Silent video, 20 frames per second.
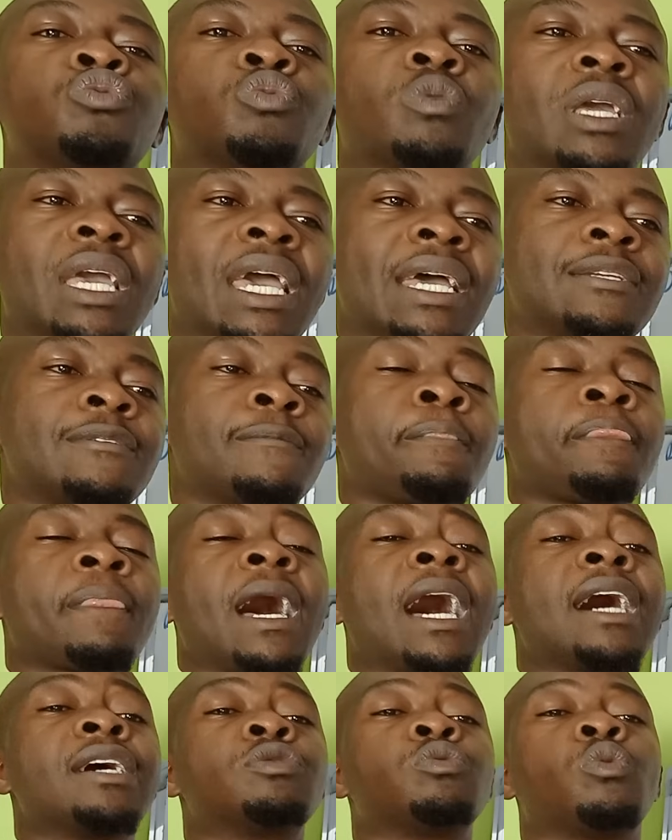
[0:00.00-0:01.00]
to get
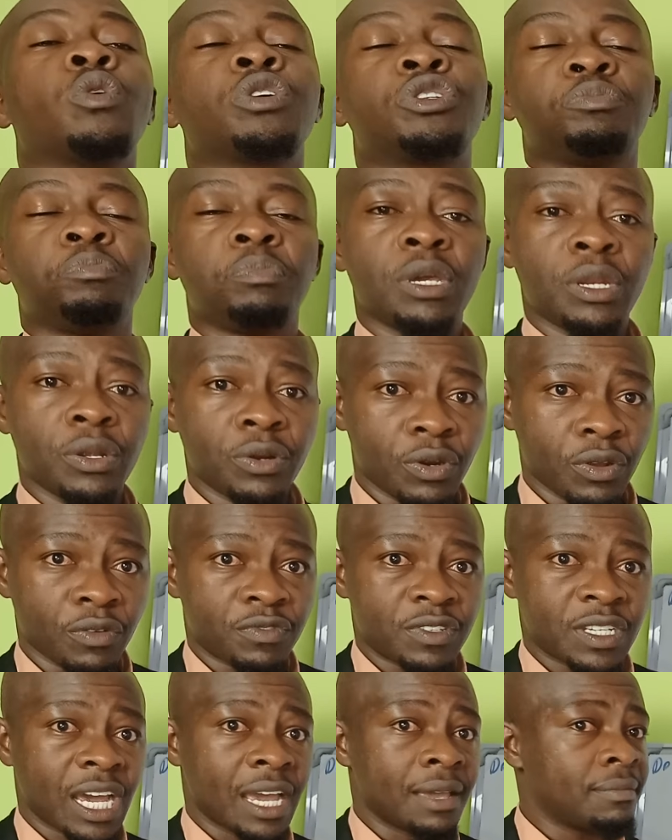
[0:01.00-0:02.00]
at what period
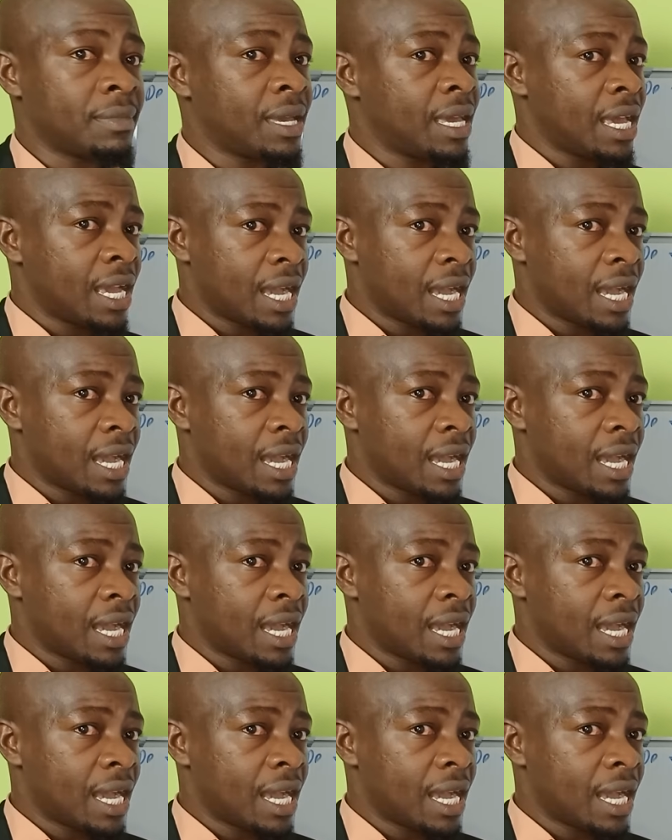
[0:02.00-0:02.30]
of time.